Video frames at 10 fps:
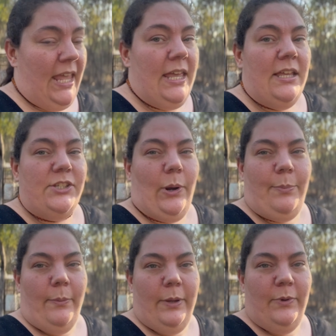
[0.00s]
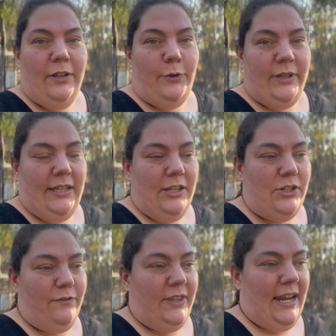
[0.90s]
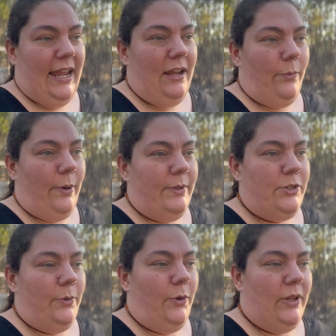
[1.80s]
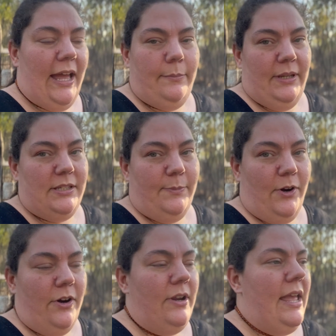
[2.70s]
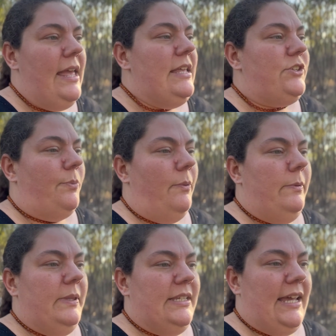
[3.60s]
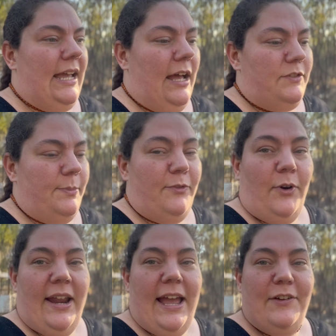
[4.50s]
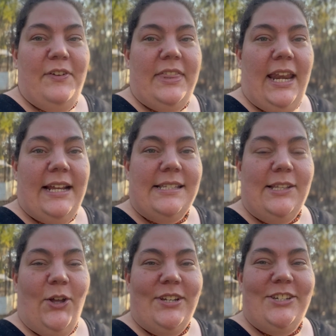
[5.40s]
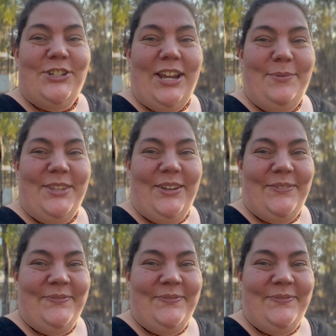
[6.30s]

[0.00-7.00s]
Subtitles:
So I probably will avoid the kitchen for the day. I'll probably do all admin tomorrow. So it'll probably be the day after before I have the next lot to share with you.